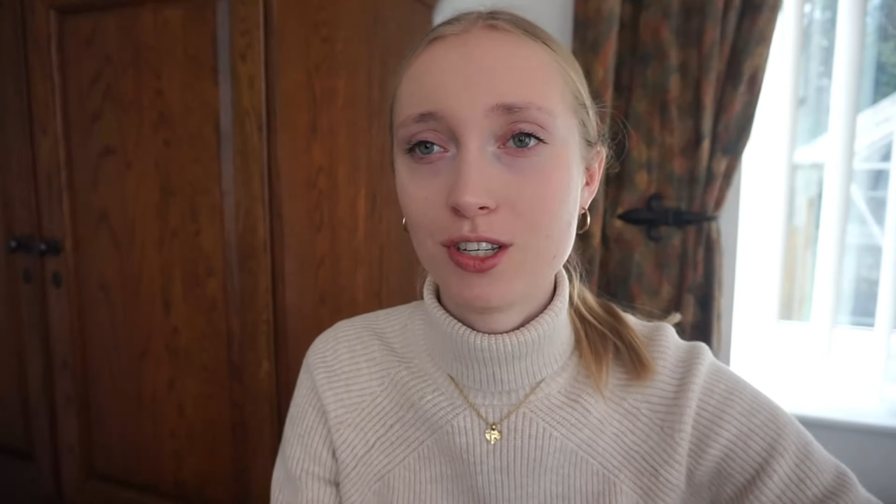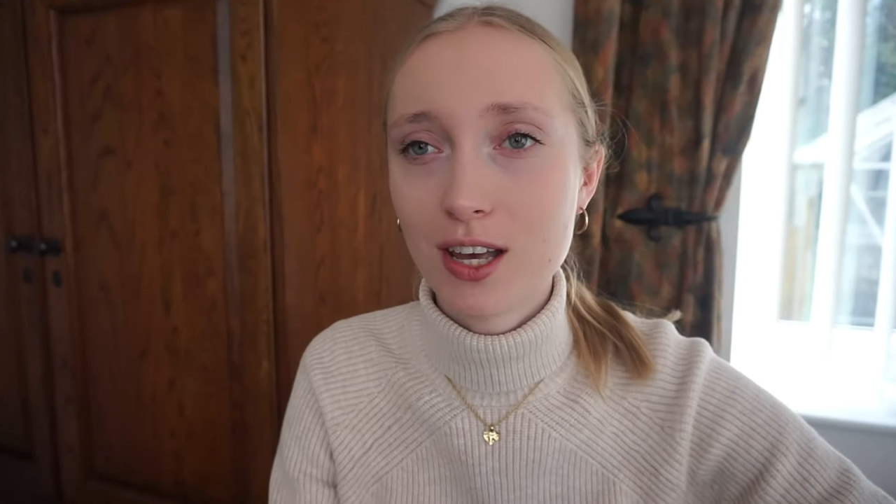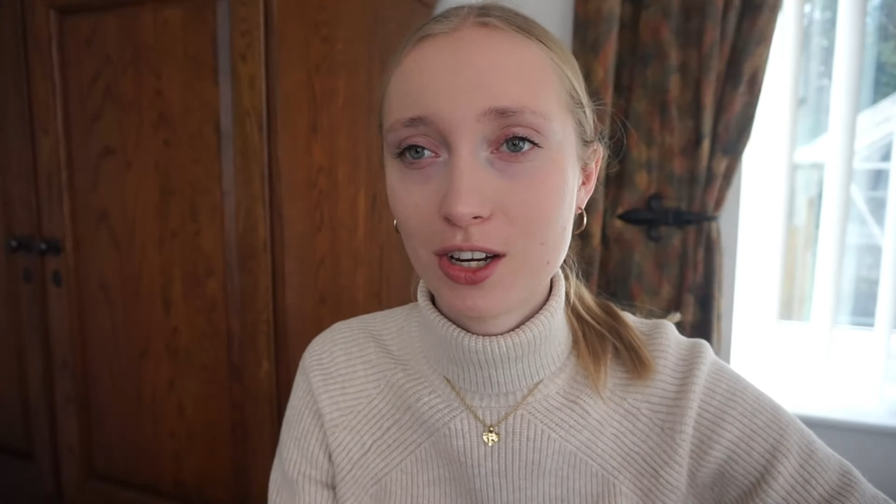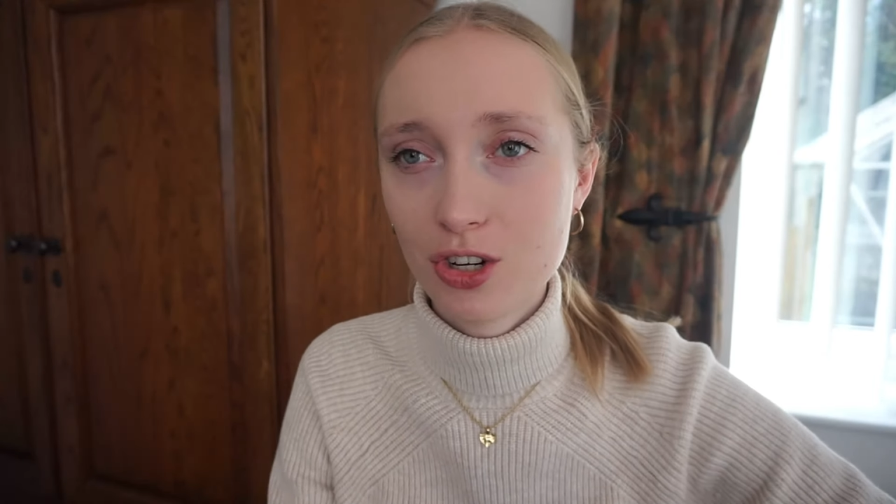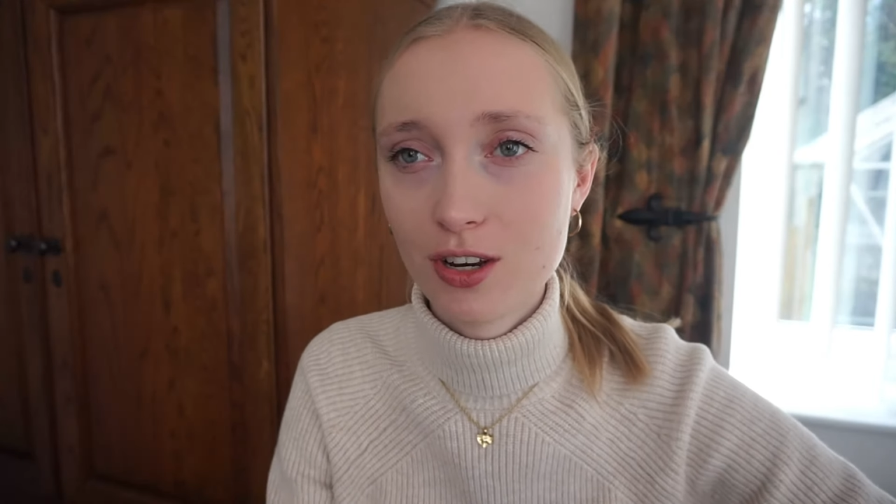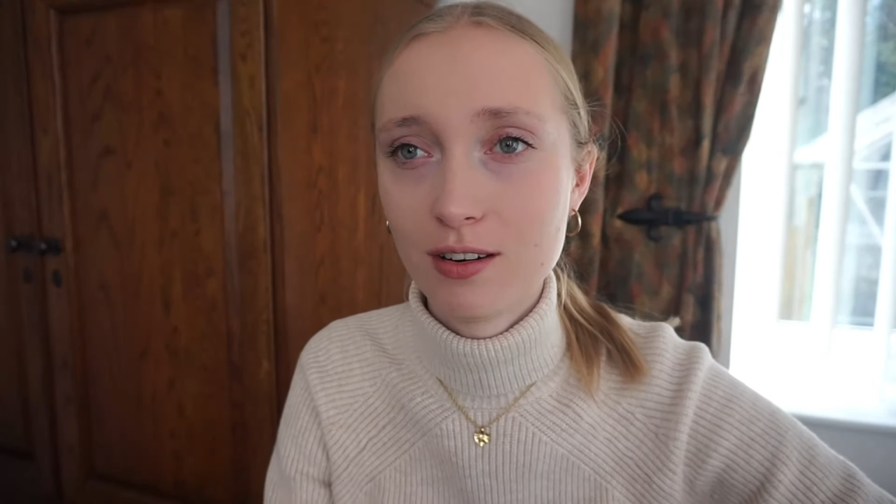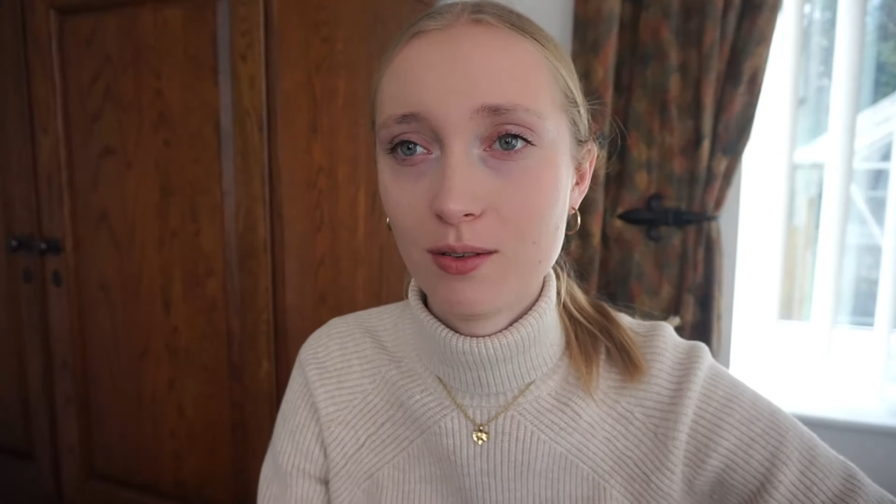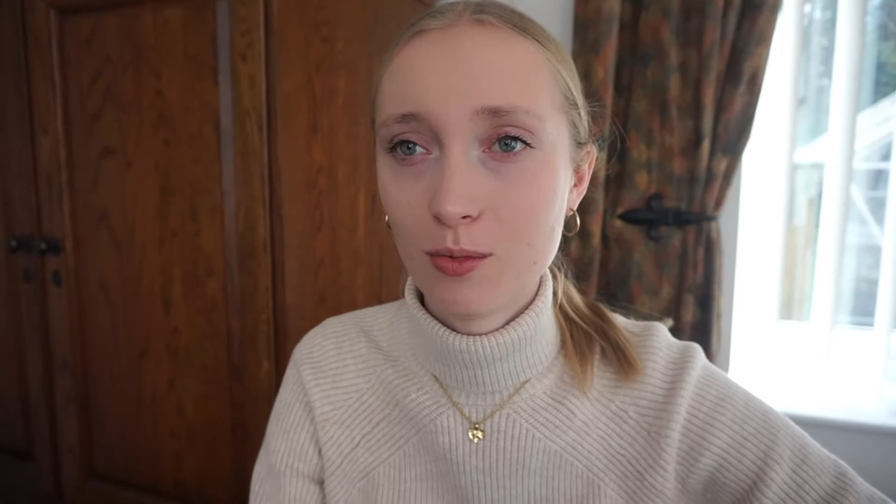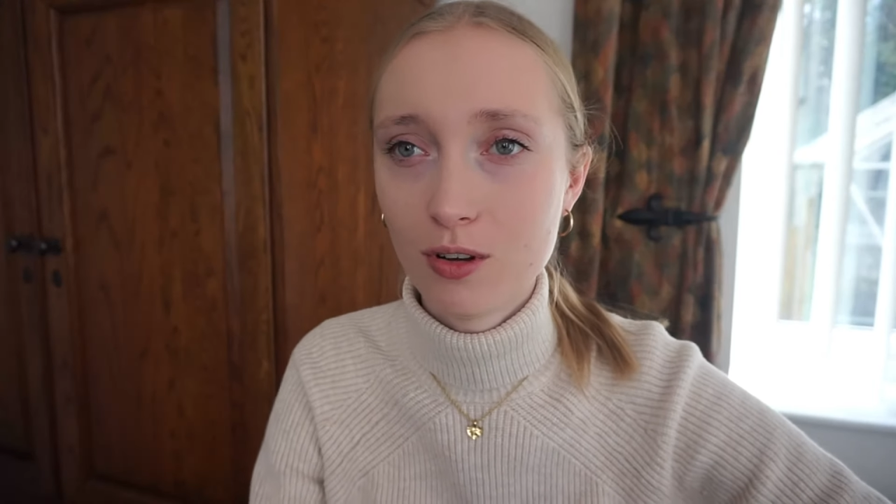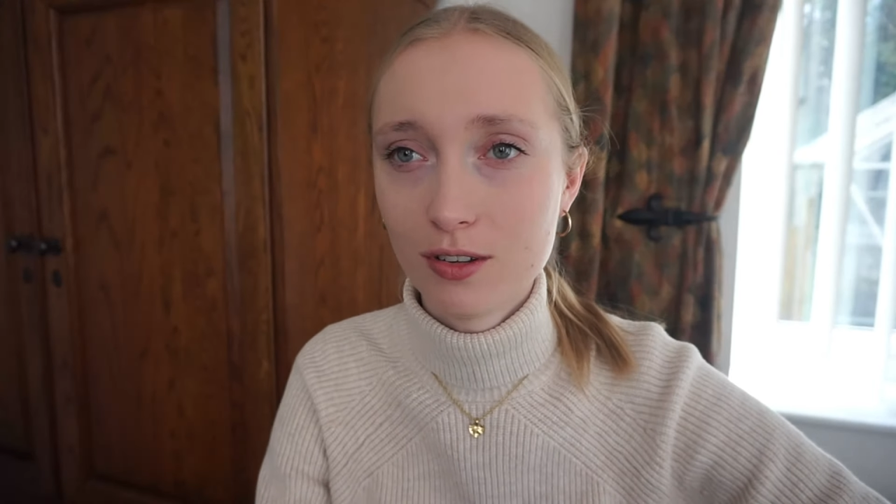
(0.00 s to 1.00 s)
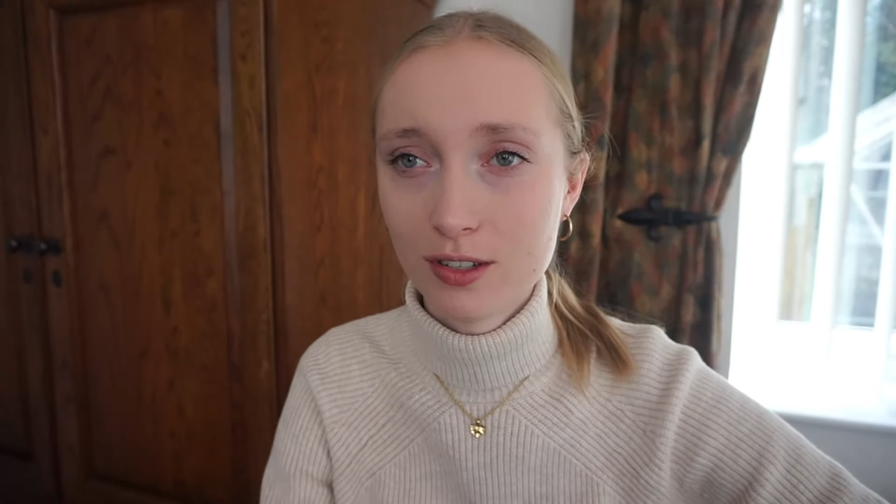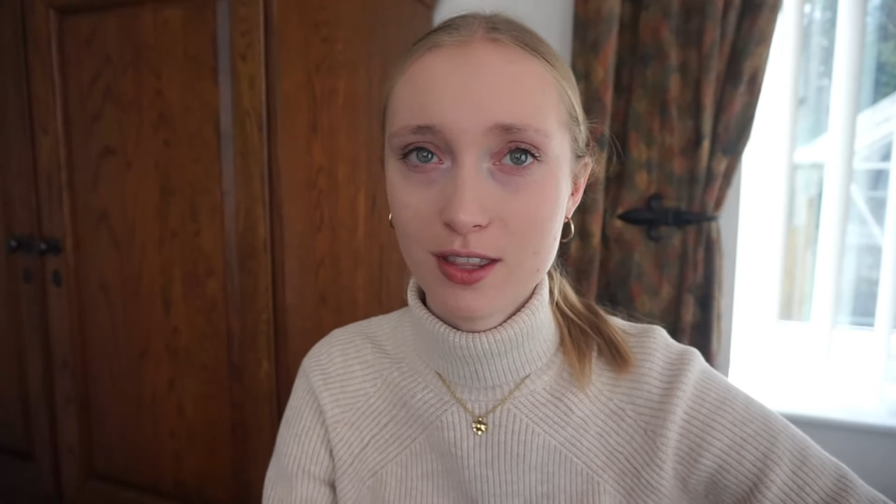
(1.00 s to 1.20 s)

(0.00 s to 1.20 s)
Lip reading: section was,